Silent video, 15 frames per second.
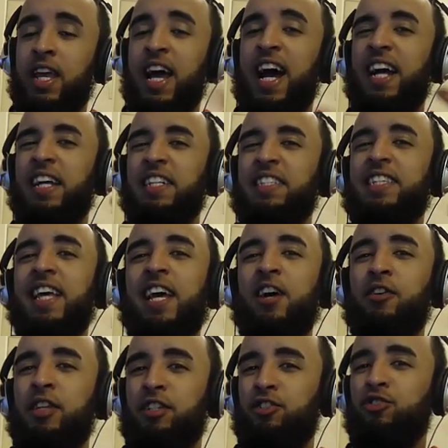I can
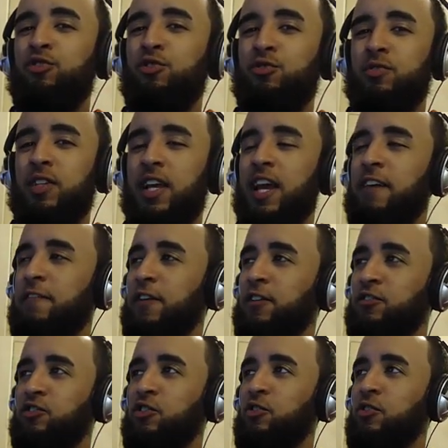tell that you're using FL
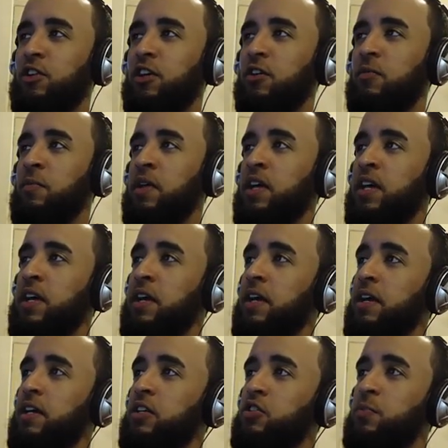Studio,
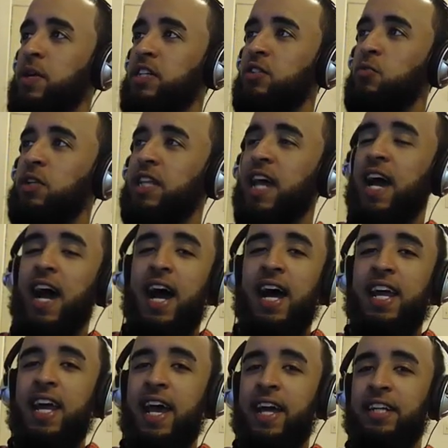especially with that
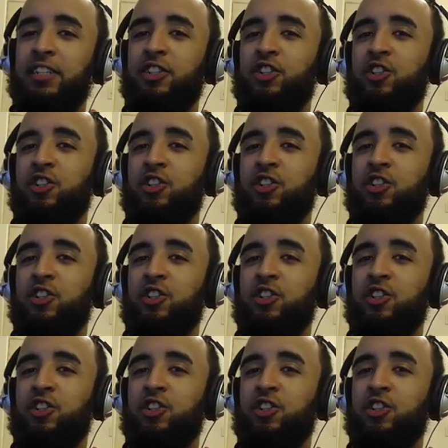hi-hat